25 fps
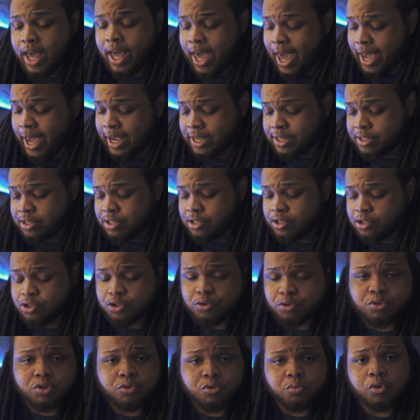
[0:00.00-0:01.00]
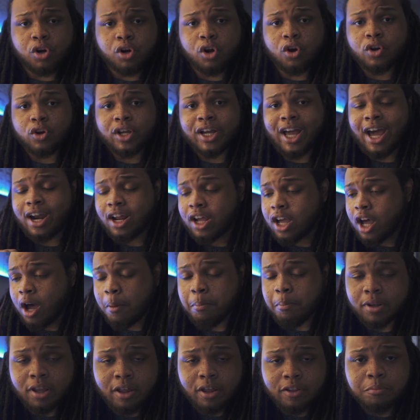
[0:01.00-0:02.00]
X, Juice WRLD. I got a
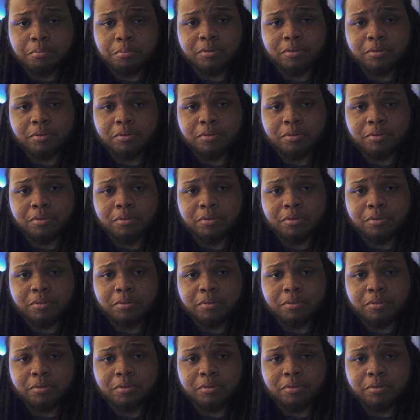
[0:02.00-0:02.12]
couple other